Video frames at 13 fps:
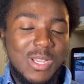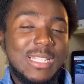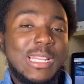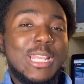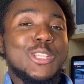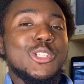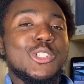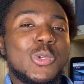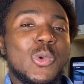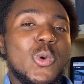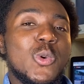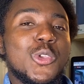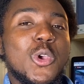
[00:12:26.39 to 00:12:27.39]
then you
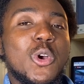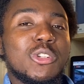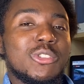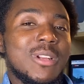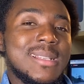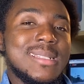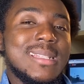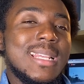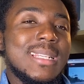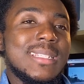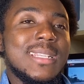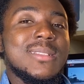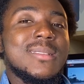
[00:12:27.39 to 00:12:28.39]
show your
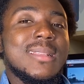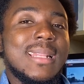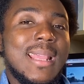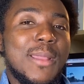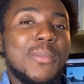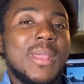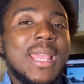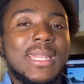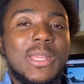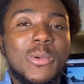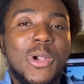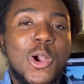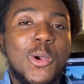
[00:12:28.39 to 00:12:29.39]
translation to them and
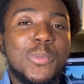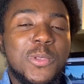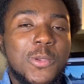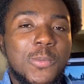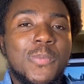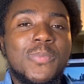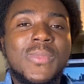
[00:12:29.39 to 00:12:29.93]
they'll help you.